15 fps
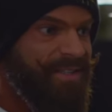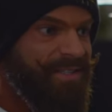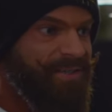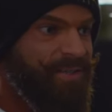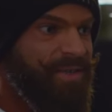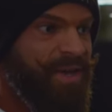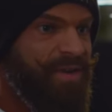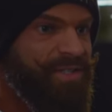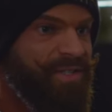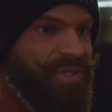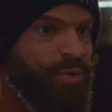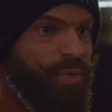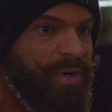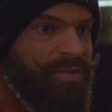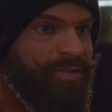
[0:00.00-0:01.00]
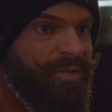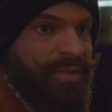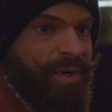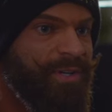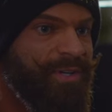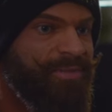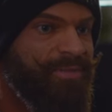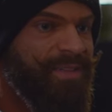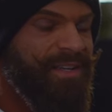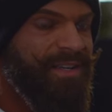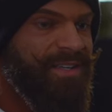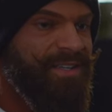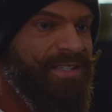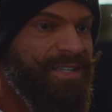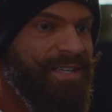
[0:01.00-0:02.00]
2024,
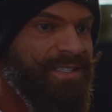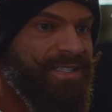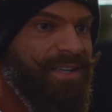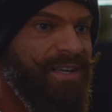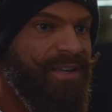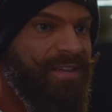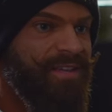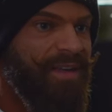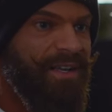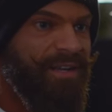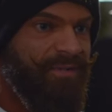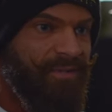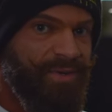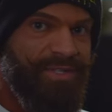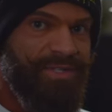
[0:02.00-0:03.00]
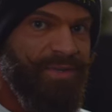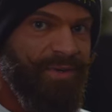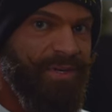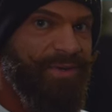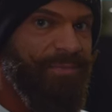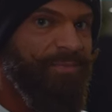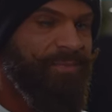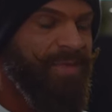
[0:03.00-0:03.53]
the 60th anniversary.